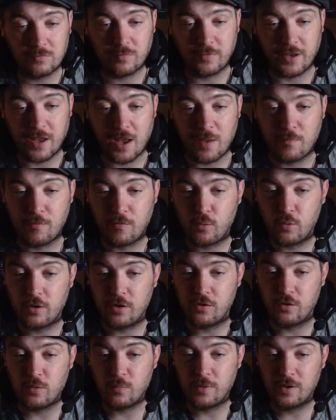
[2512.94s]
damn,
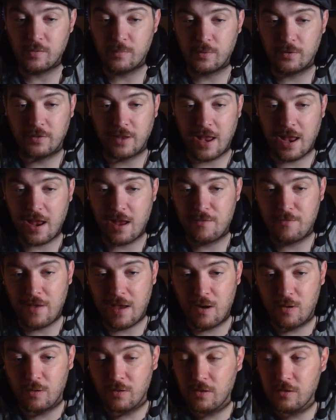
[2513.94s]
42 minutes plus a half
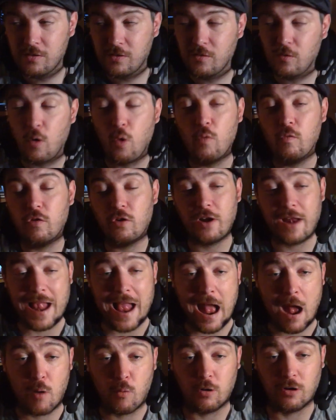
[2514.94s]
hour. This is over an
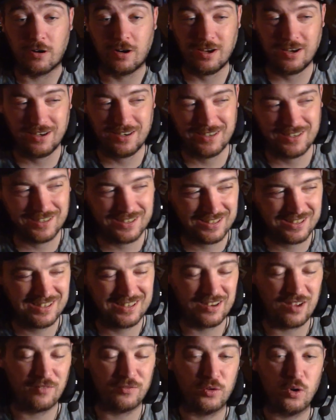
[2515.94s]
hour
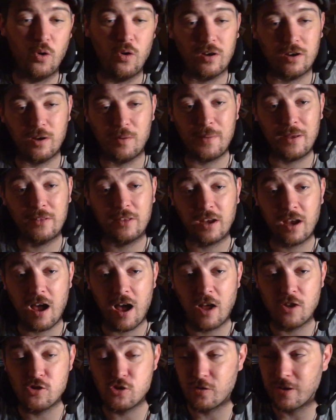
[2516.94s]
of talking about The
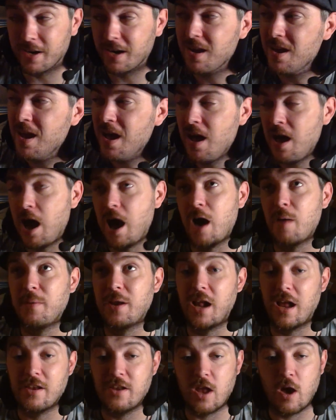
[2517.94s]
Conjuring. I
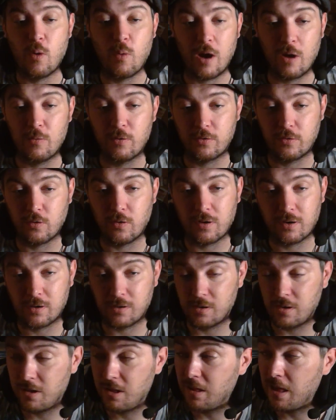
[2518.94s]
mean, I know I was
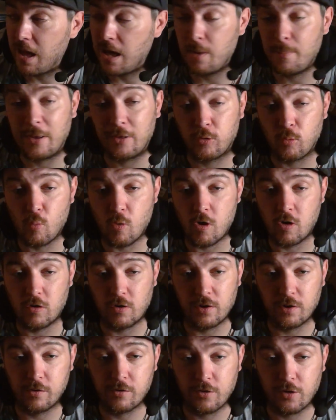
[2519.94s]
talking a lot about the
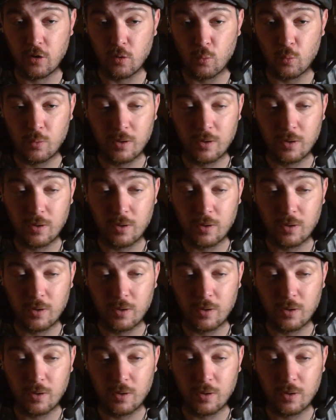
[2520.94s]
Warrens, too,